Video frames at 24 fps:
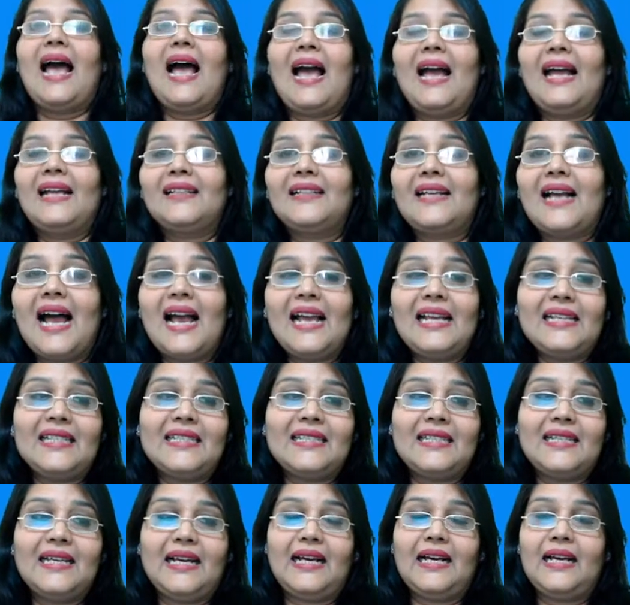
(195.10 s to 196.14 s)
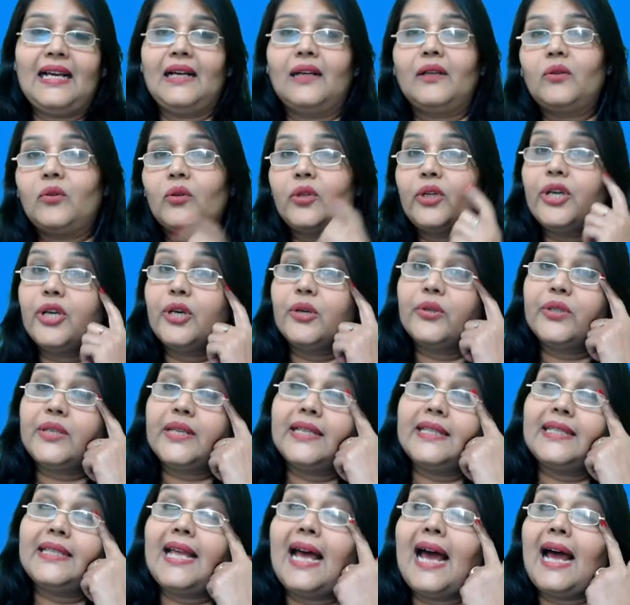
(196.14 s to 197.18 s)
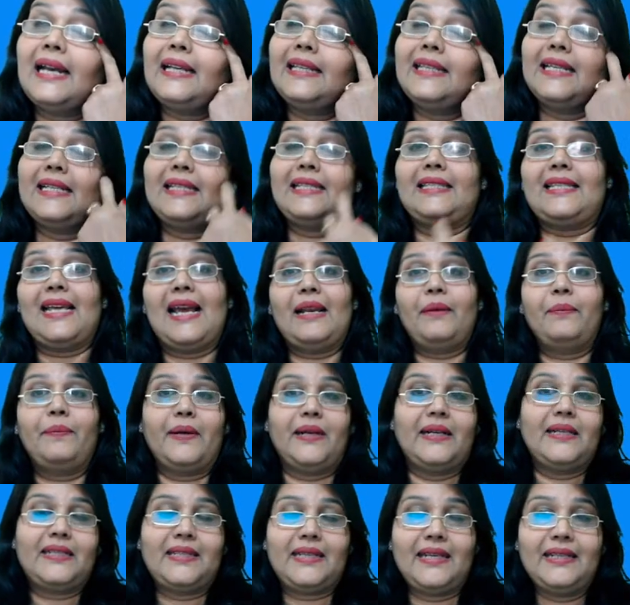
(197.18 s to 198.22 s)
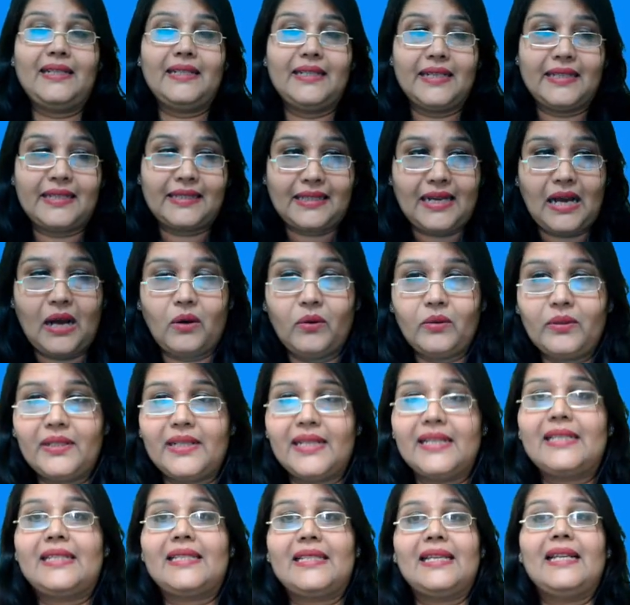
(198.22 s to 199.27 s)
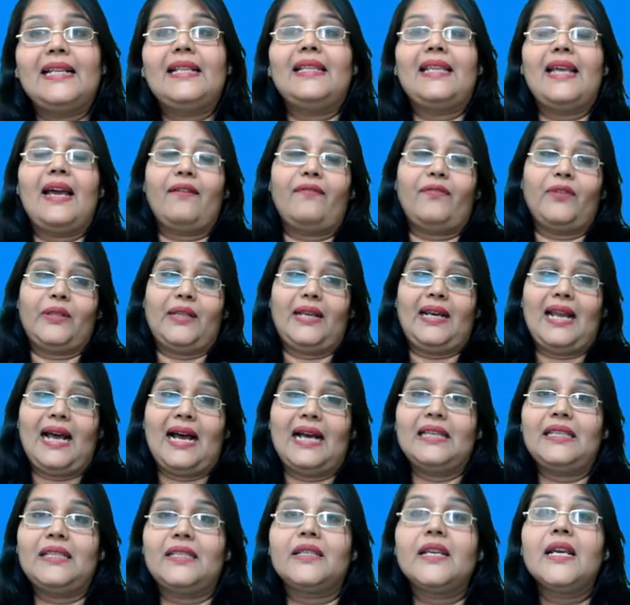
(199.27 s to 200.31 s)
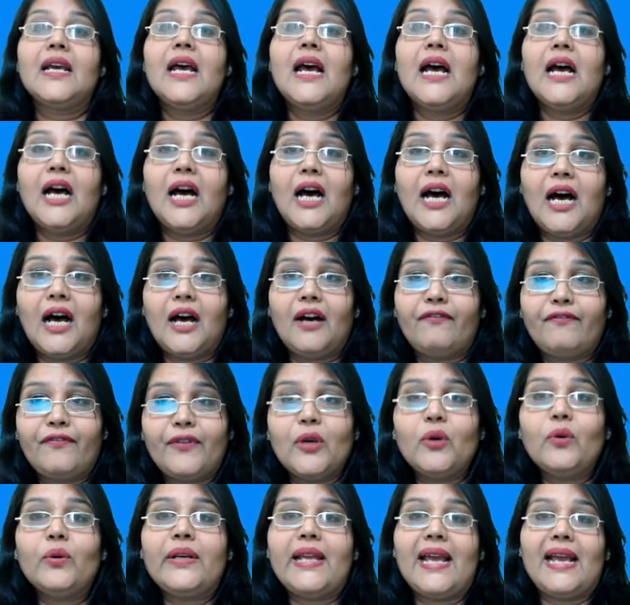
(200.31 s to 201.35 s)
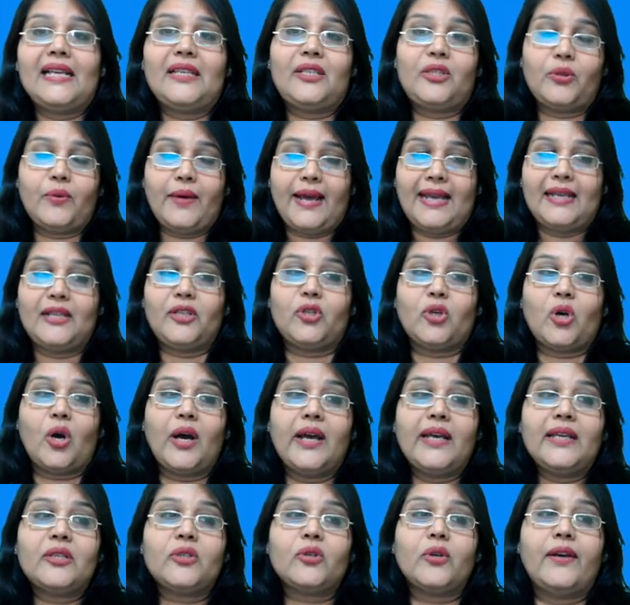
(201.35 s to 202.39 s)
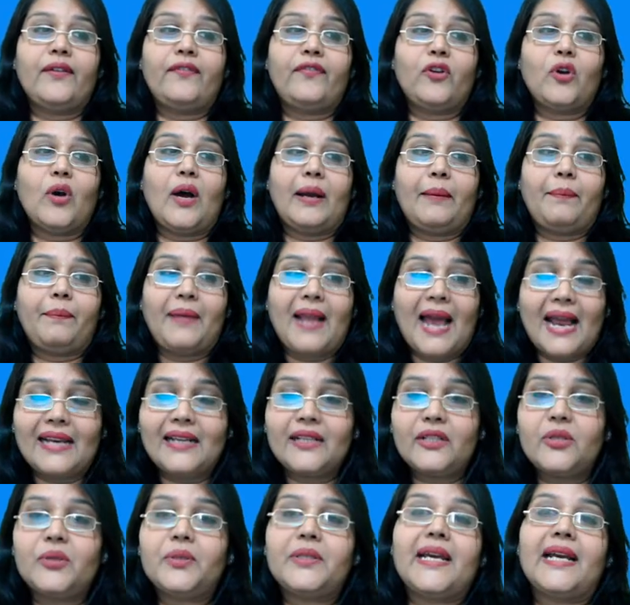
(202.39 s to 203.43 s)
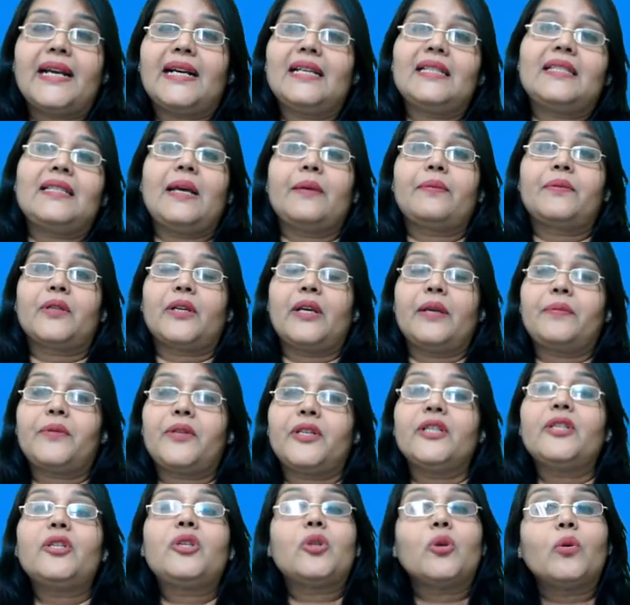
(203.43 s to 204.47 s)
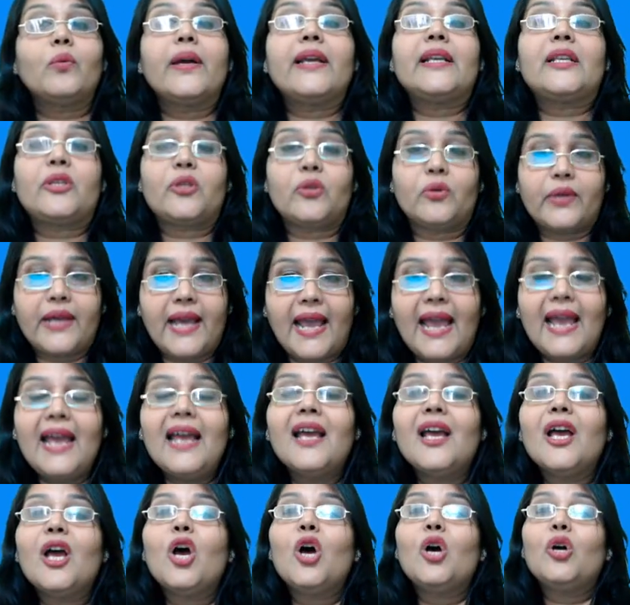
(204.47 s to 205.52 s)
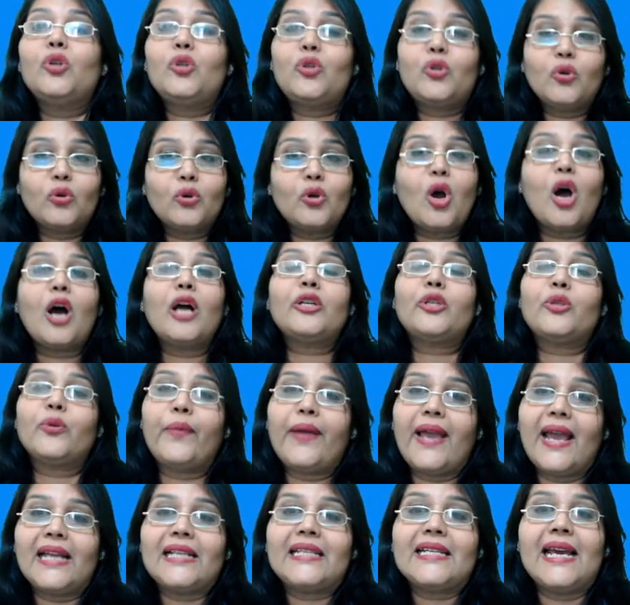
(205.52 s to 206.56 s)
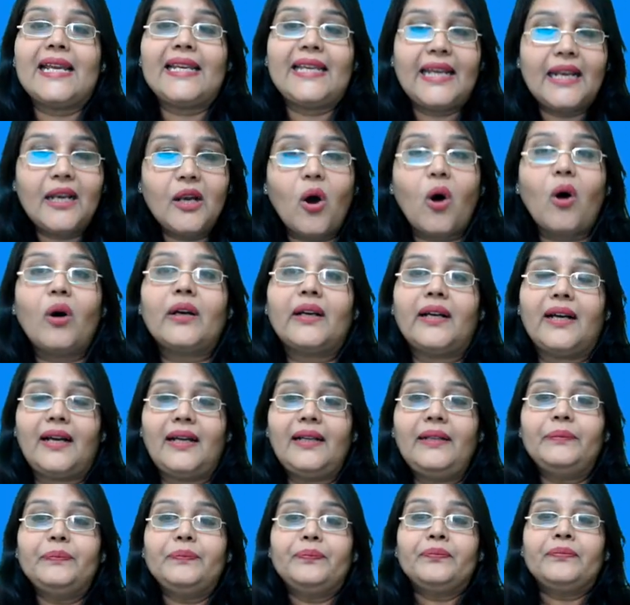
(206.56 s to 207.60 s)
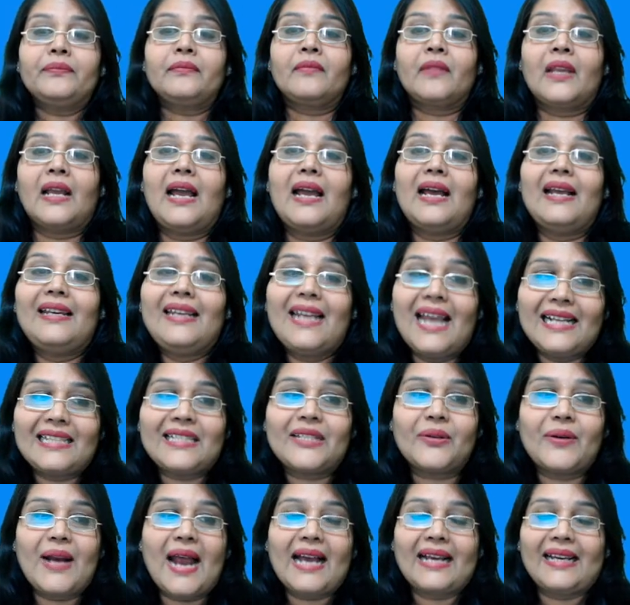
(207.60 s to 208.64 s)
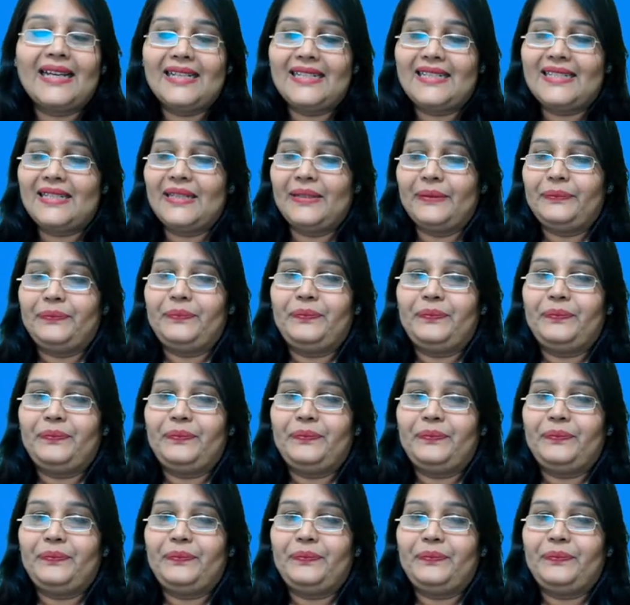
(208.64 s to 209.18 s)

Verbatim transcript: And guys, the good news is that this ten percent discount is still there for the last a uh, few days to enjoy. So if you are planning to take a subscription, do it today. Do not wait any longer. Let's crack it.